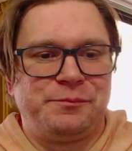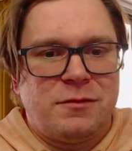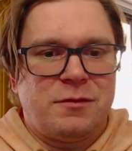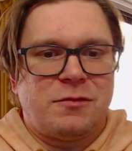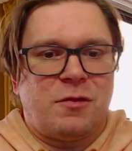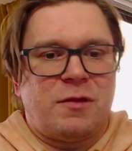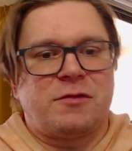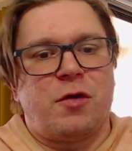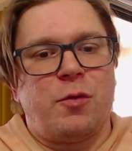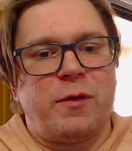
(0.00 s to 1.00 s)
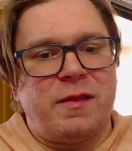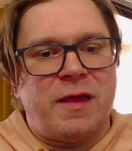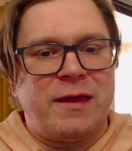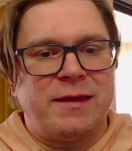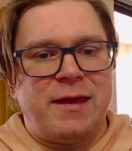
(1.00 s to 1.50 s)
So let's go with
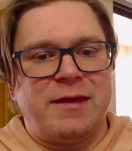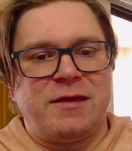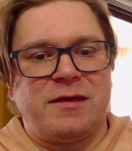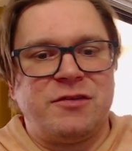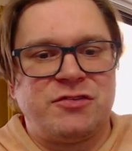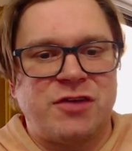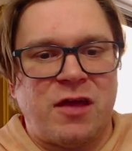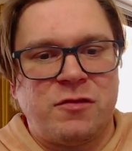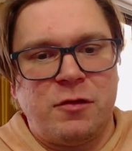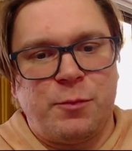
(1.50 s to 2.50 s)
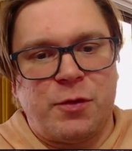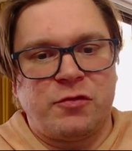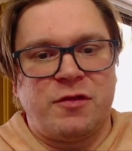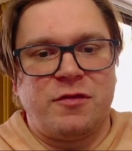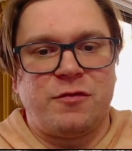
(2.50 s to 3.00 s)
like a congested
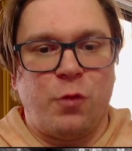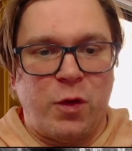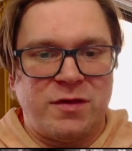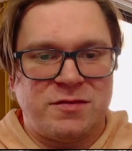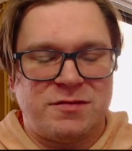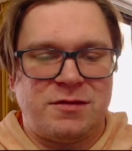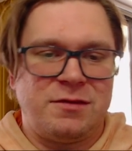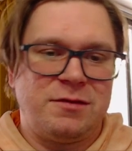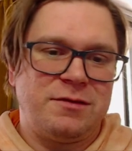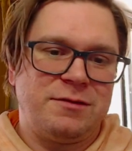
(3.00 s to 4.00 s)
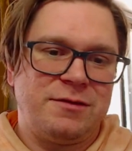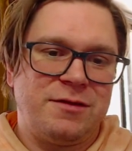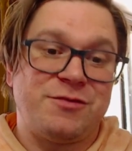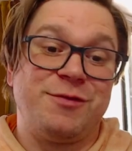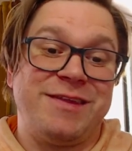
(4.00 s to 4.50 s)
person's voice.
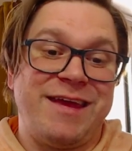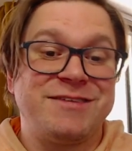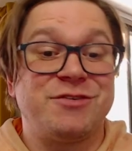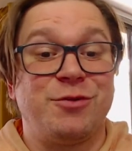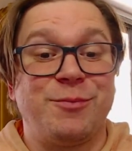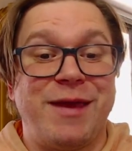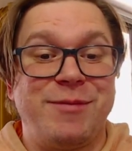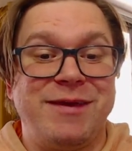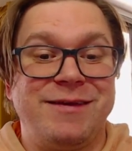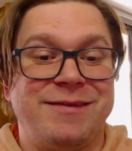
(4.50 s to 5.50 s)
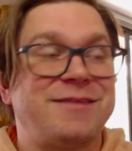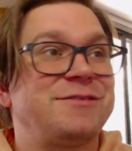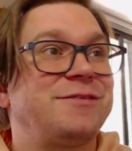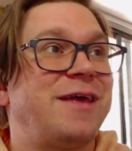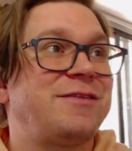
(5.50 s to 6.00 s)
Nasal, maybe.
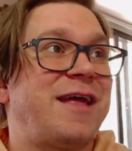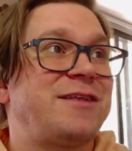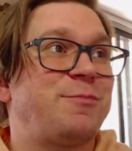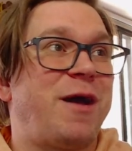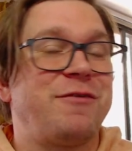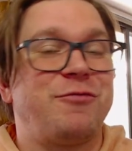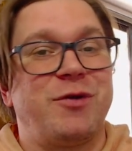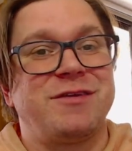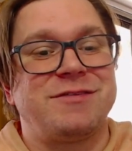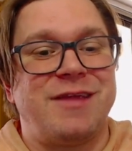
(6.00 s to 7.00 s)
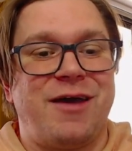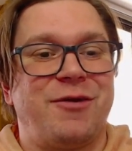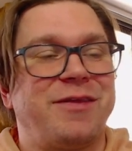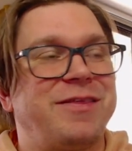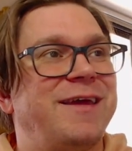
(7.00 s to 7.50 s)
That's my voice now,
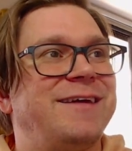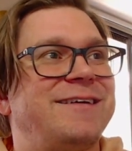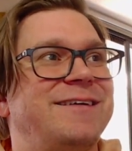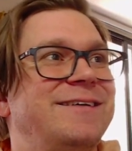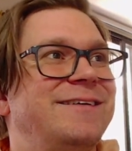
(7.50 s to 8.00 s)
I think.